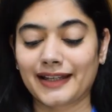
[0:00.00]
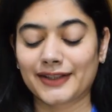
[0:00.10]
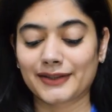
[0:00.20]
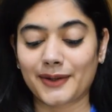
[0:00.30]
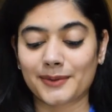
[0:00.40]

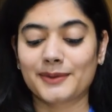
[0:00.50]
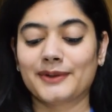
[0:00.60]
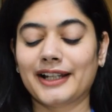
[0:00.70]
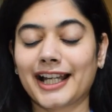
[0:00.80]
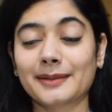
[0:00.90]
So
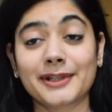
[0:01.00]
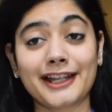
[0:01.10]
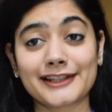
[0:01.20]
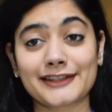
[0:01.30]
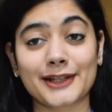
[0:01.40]
Albert
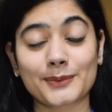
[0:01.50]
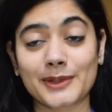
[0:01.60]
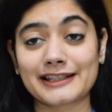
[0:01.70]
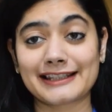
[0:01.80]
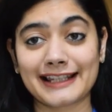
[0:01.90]
Einstein
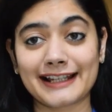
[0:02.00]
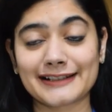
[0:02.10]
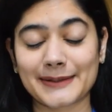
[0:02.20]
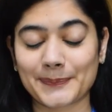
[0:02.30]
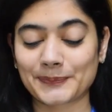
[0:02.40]
once
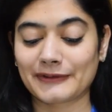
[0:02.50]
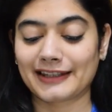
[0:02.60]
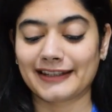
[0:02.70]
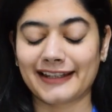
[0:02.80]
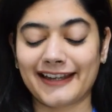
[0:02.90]
said
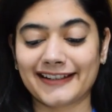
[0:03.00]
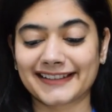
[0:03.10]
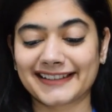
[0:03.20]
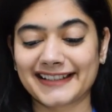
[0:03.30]
that